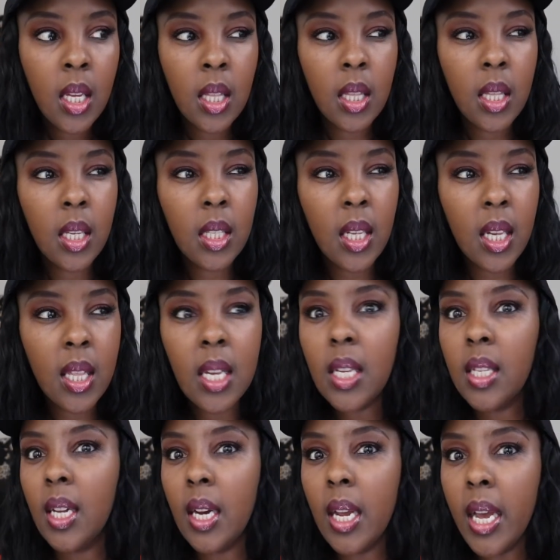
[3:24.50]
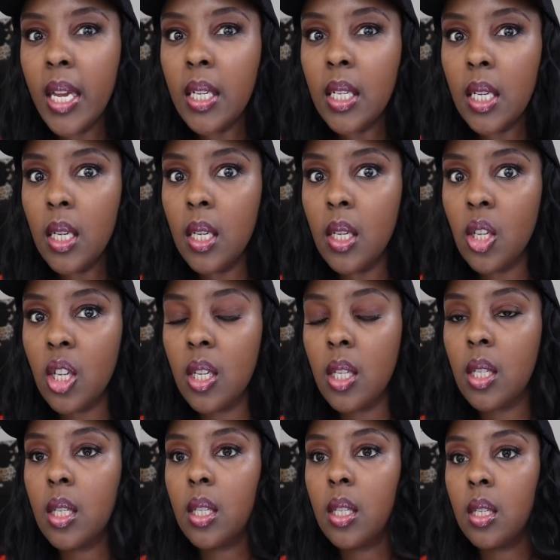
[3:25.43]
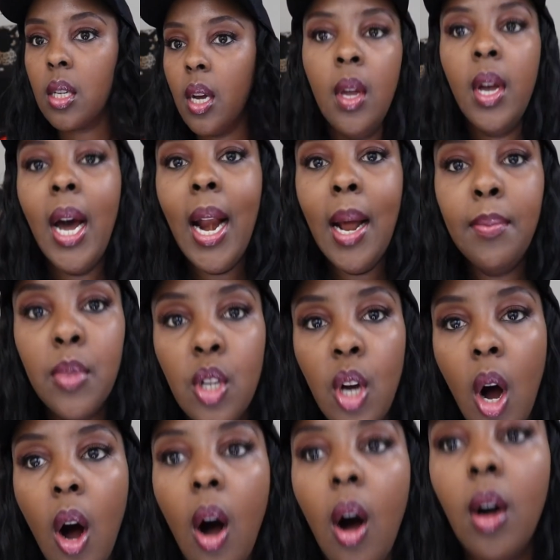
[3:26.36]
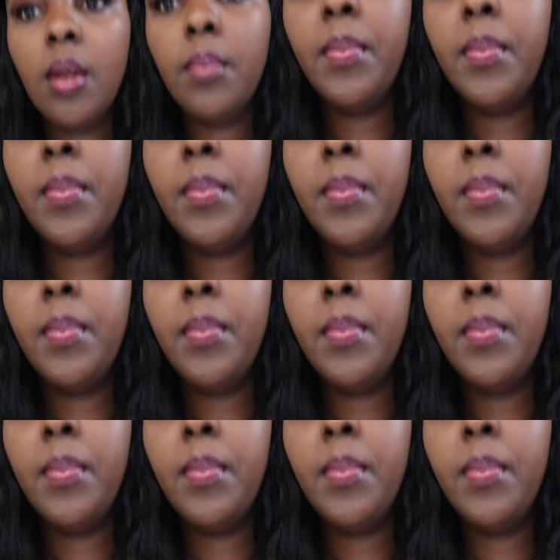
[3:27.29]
This, I think, is at 18 inches. And I'm tall,